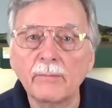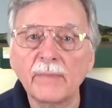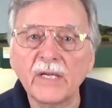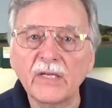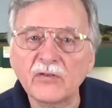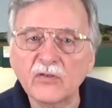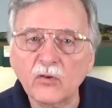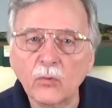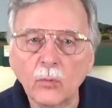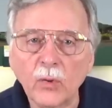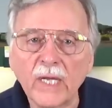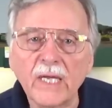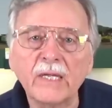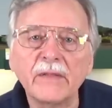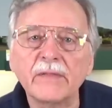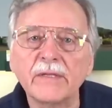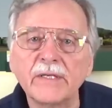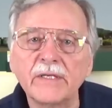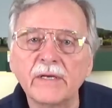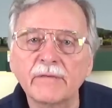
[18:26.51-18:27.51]

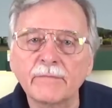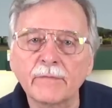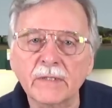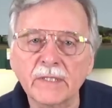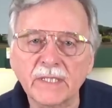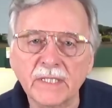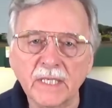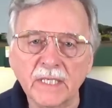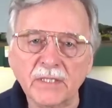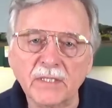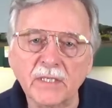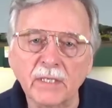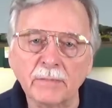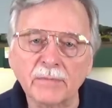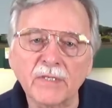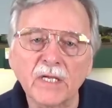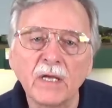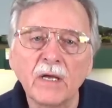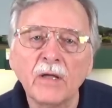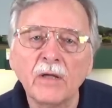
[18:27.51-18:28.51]
between the different
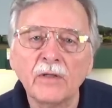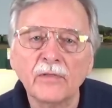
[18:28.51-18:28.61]
systems